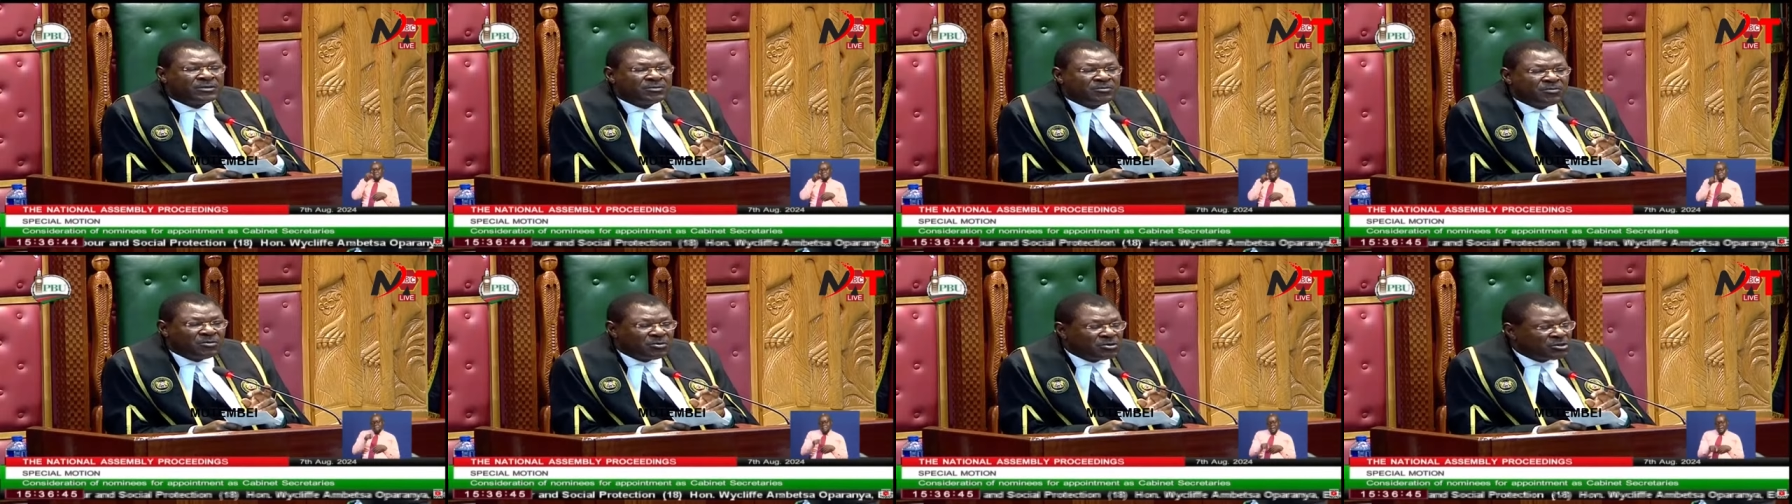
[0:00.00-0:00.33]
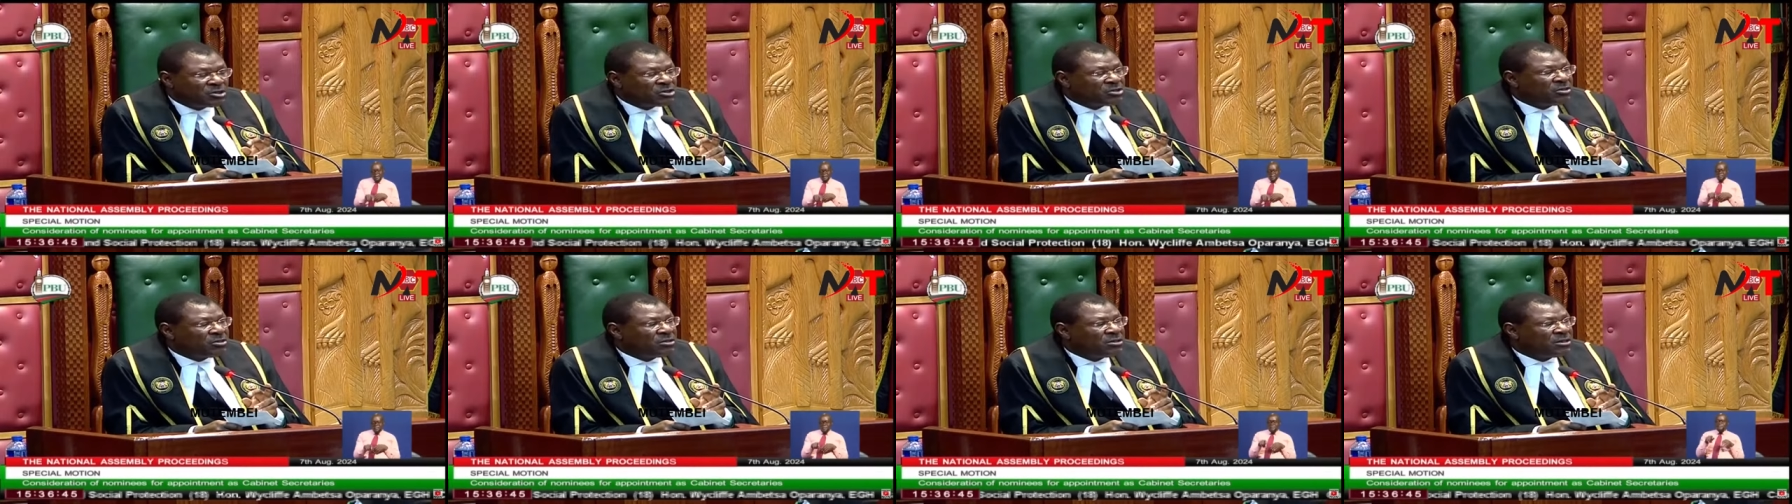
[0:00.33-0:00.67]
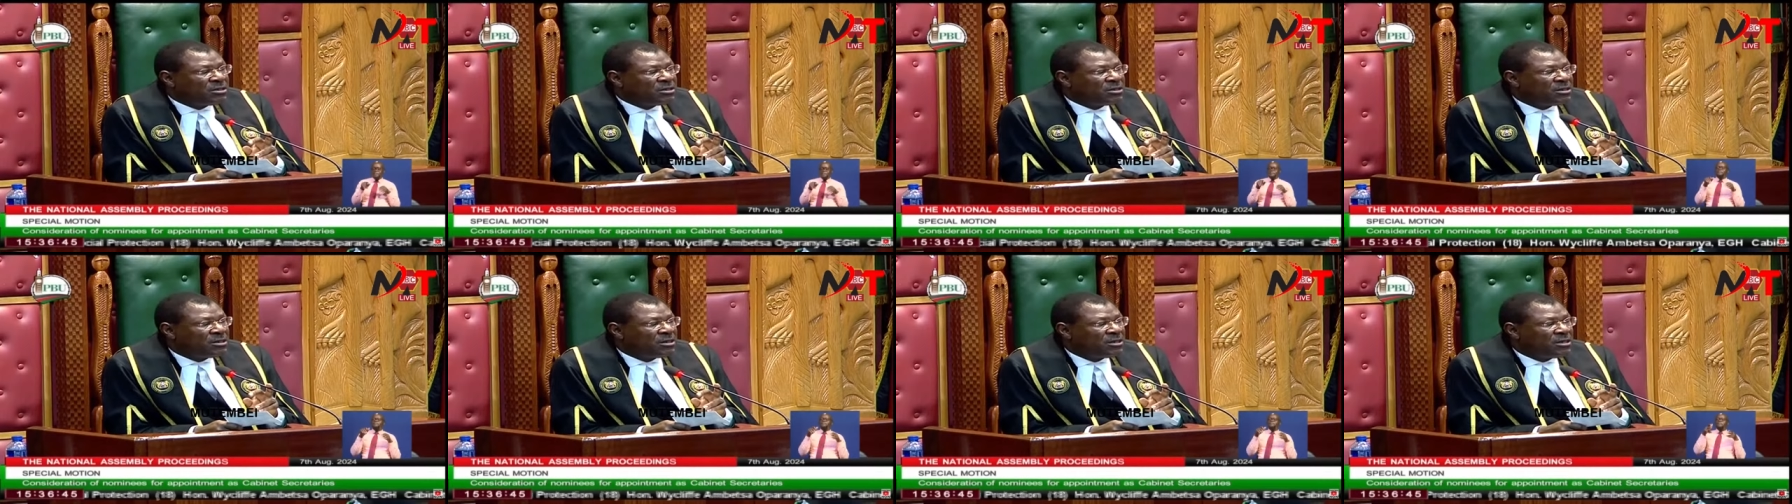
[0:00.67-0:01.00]
motion,
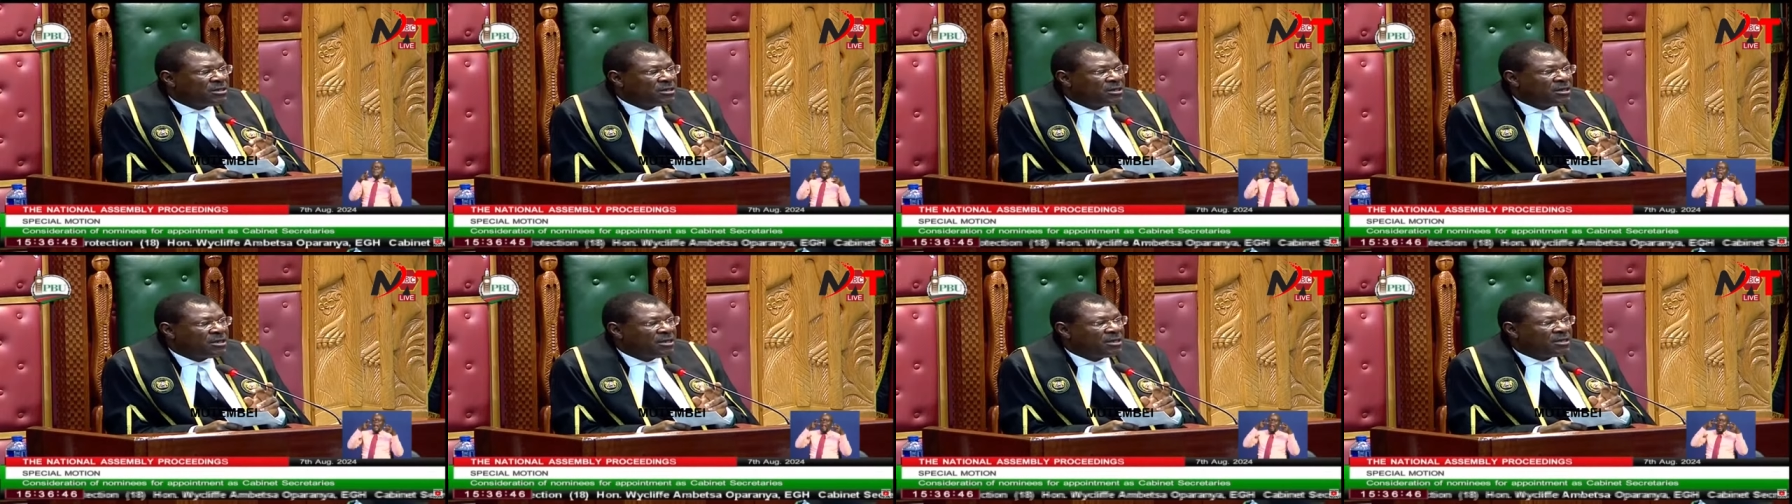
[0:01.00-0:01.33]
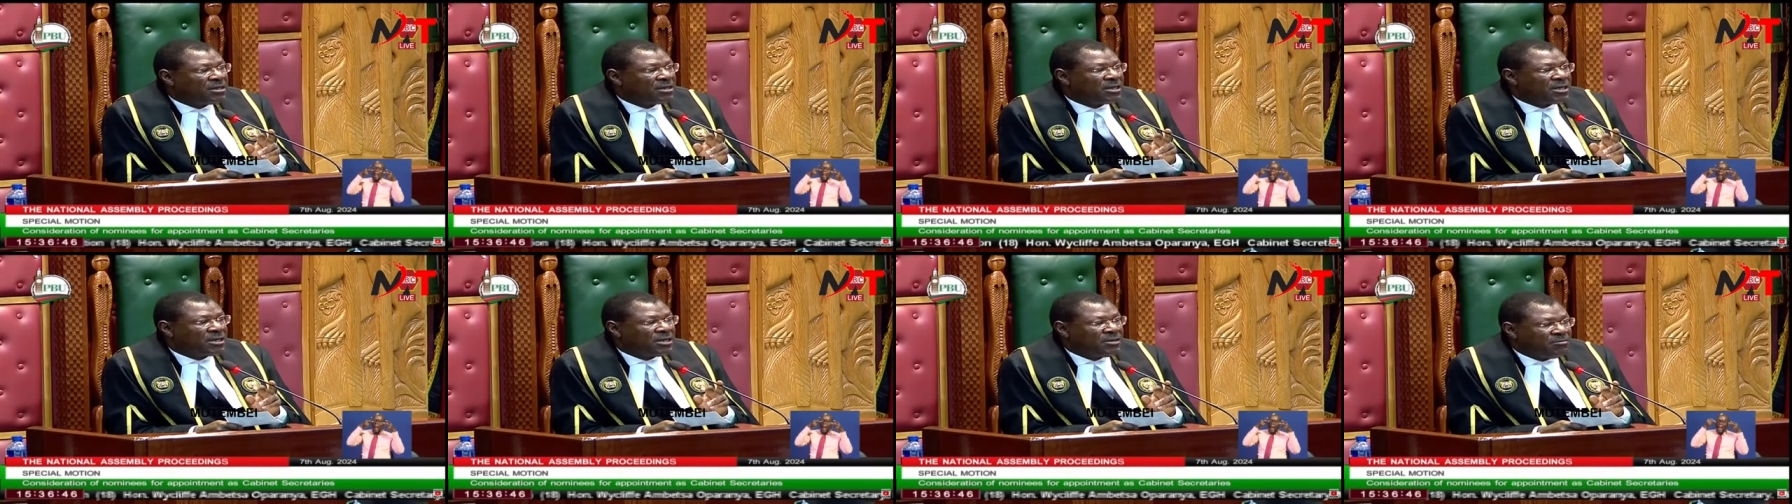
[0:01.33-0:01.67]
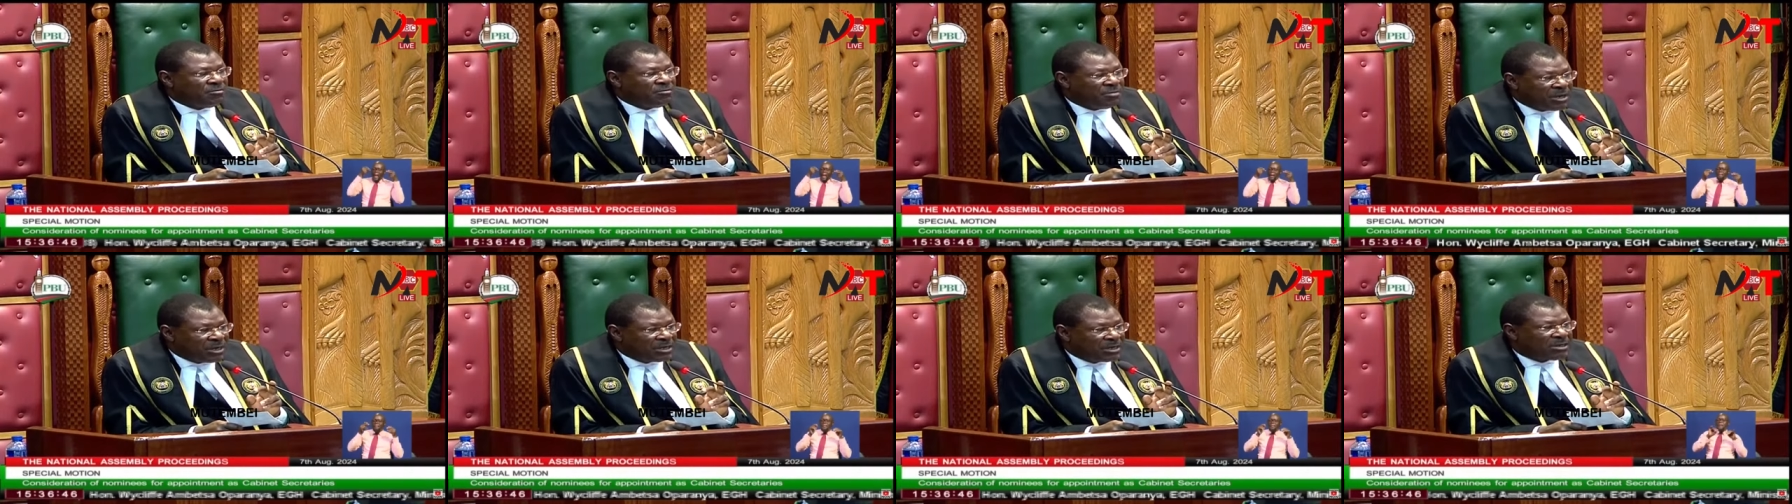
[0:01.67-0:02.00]
the
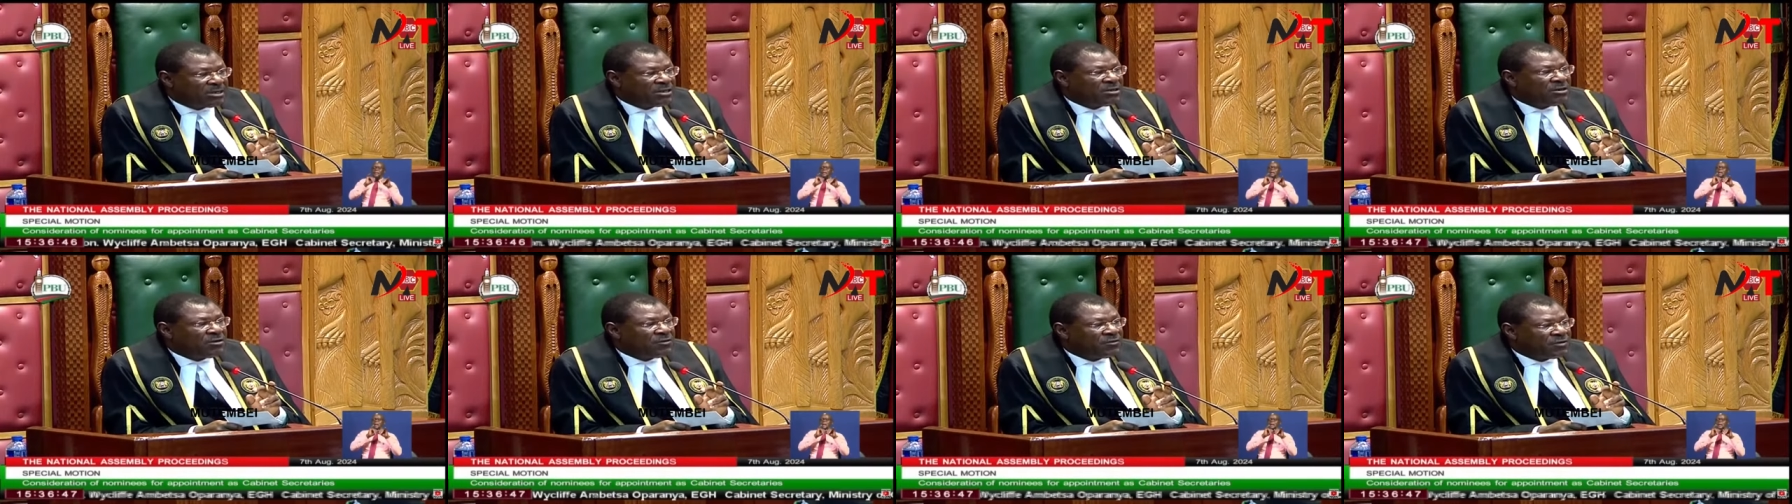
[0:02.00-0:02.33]
debating